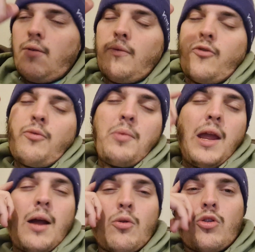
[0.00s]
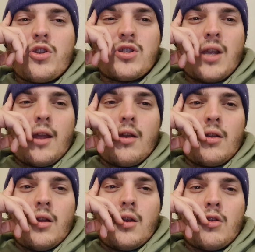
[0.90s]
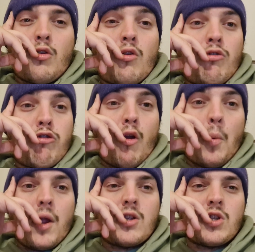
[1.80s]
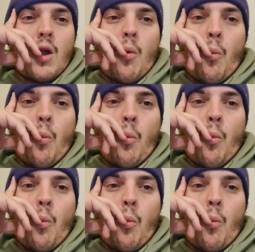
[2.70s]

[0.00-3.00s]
For me, I'm going to say uh, Croatia